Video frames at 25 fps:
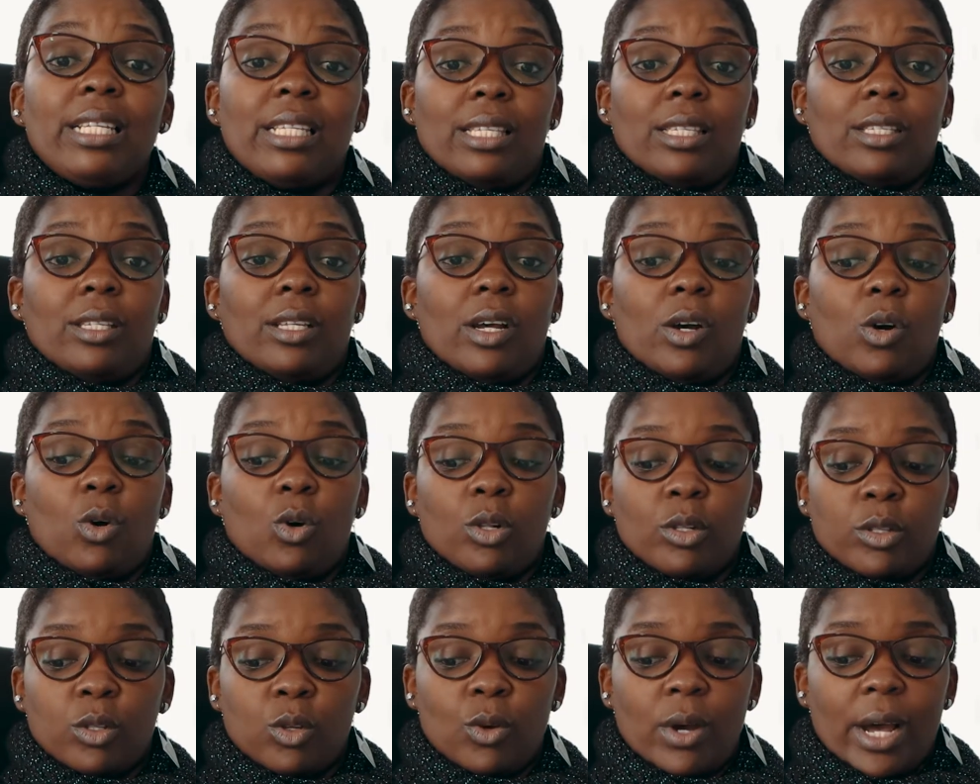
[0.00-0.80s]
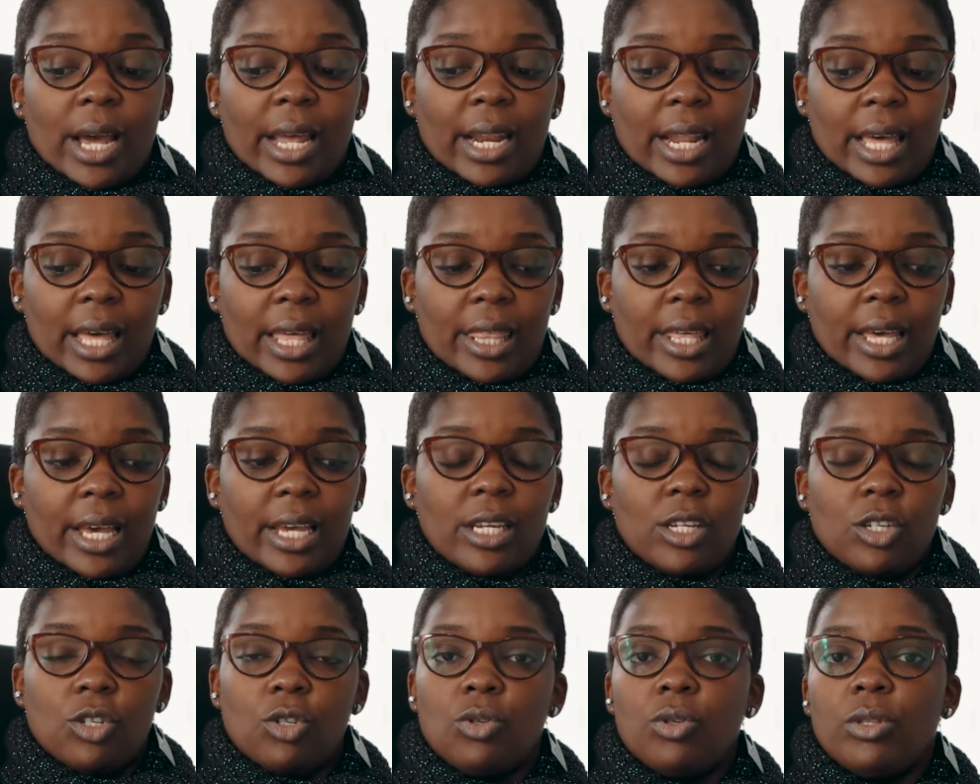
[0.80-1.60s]
is also another
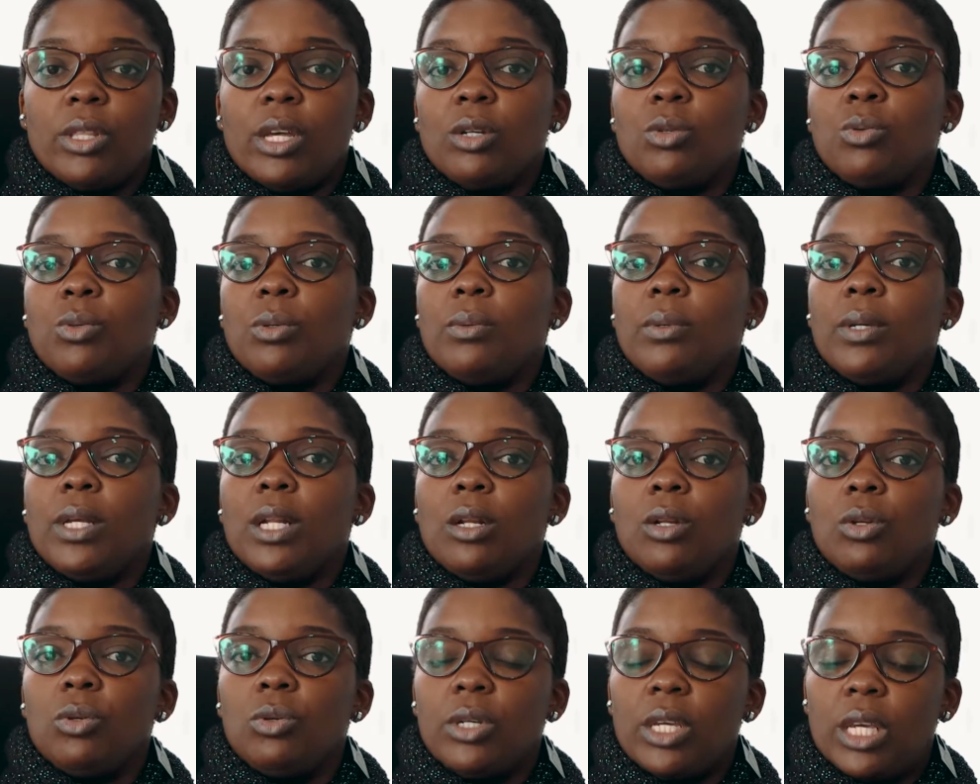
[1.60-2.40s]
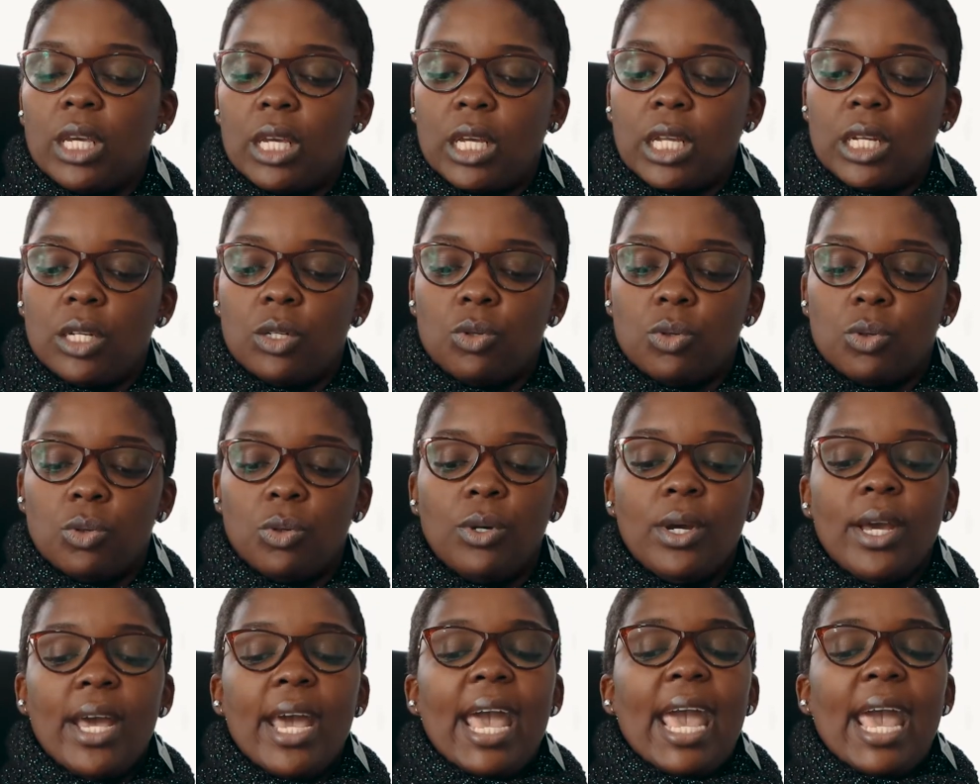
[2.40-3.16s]
issue that we will look into,